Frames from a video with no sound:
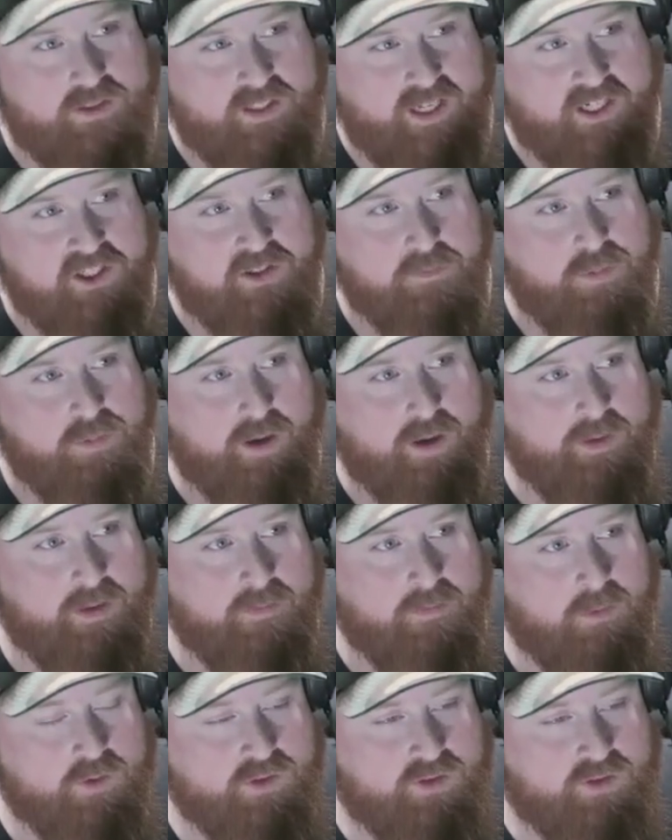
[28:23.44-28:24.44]
It's actually probably the
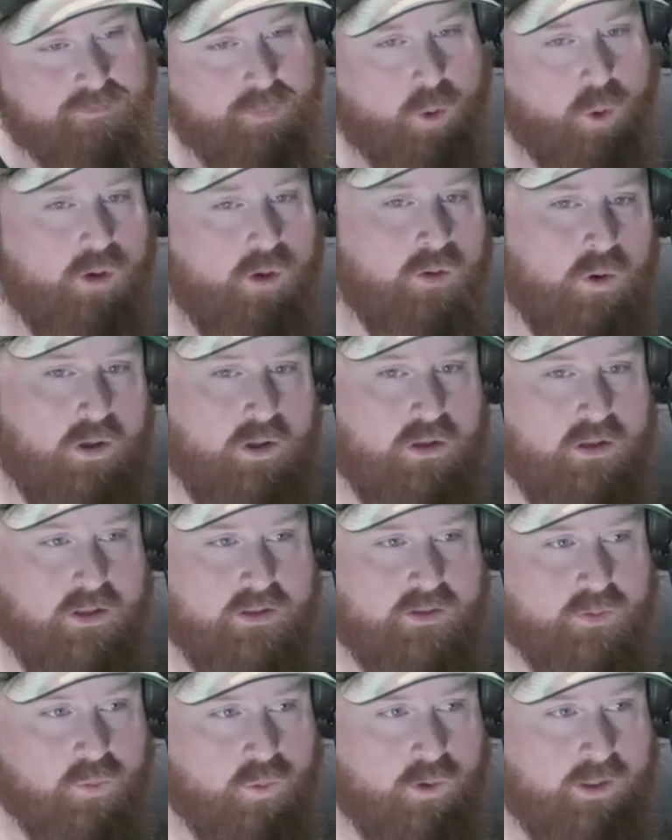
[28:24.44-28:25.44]
most important one
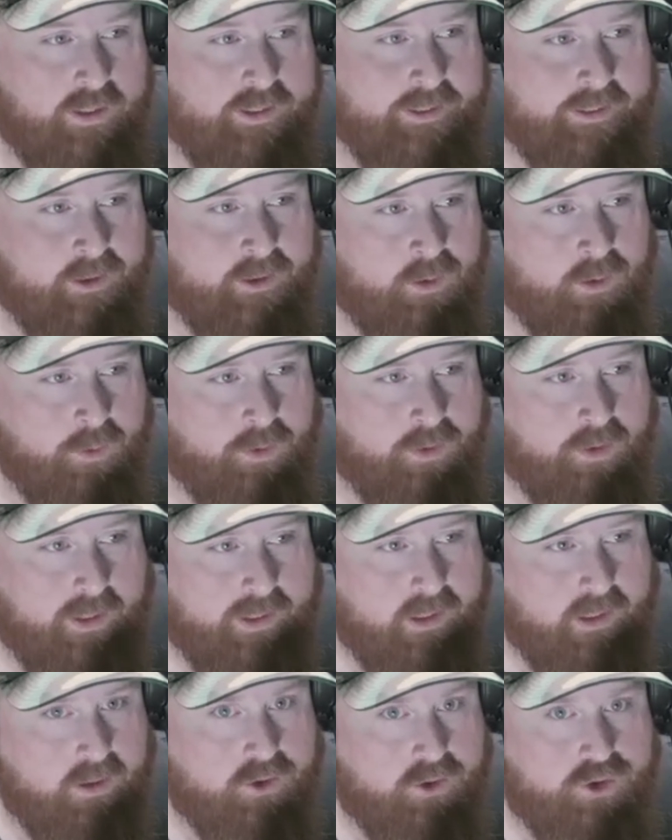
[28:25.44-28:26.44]
is, what do you
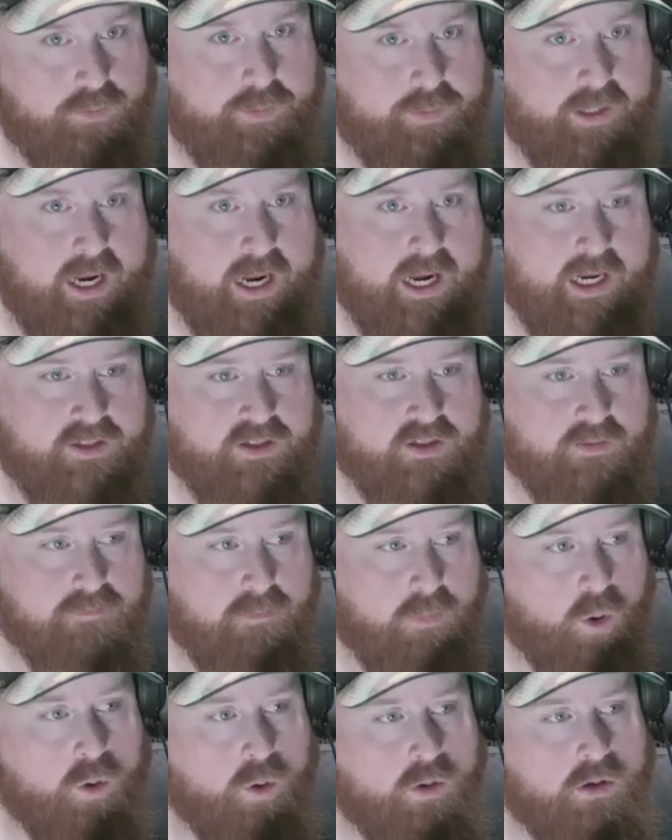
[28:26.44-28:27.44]
think should be asked
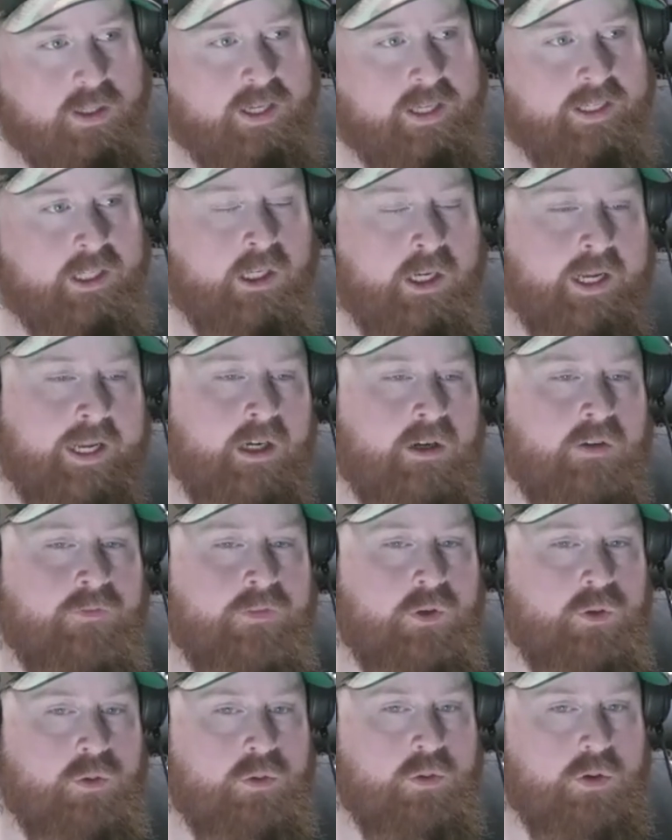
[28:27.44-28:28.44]
more in an
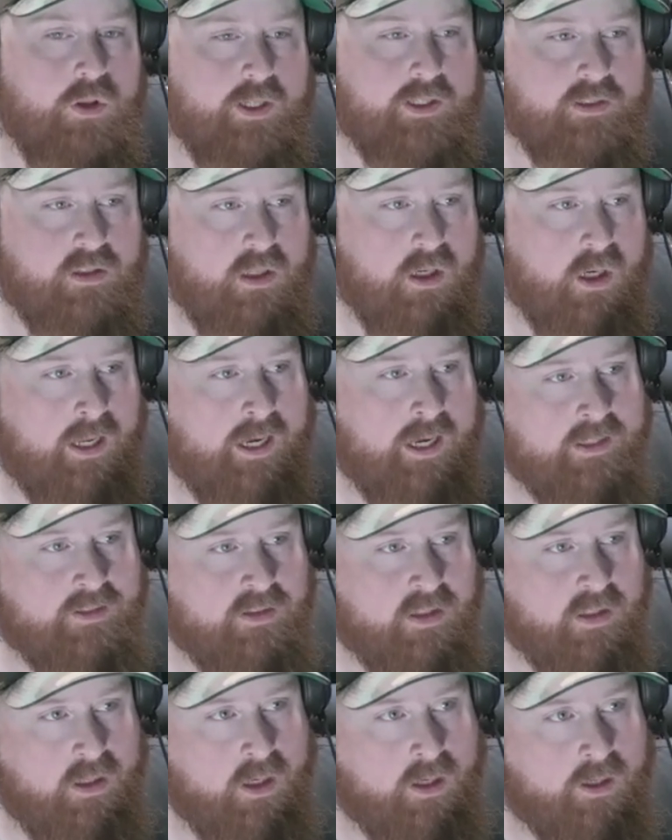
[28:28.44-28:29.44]
interview that's not asked
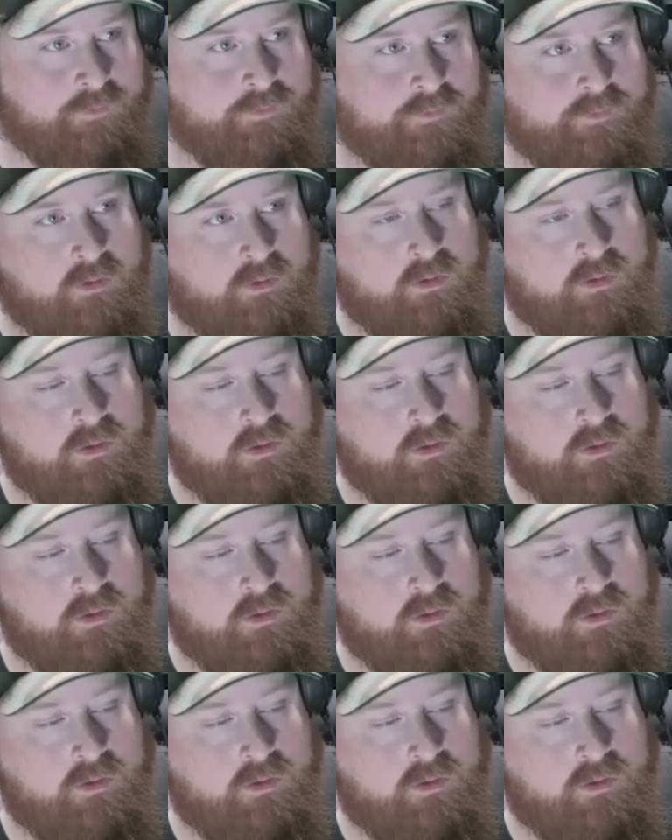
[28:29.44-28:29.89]
enough?